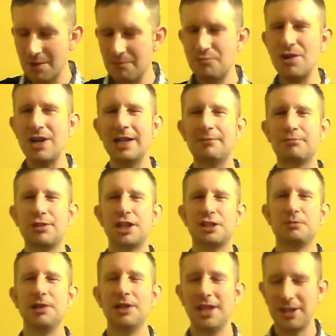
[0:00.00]
I'm really
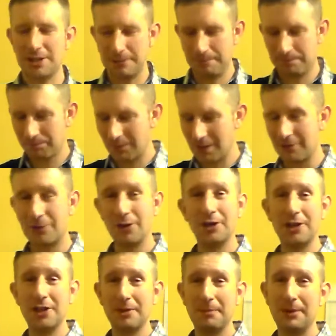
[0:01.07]
impressed by this. I've
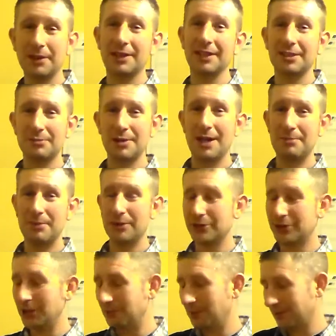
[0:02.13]
got another bottle as well. I
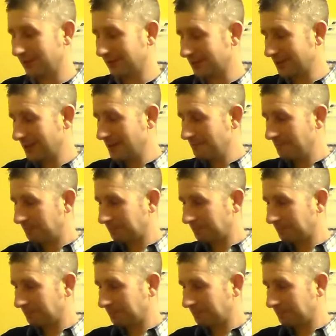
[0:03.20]
bought 2 bottles,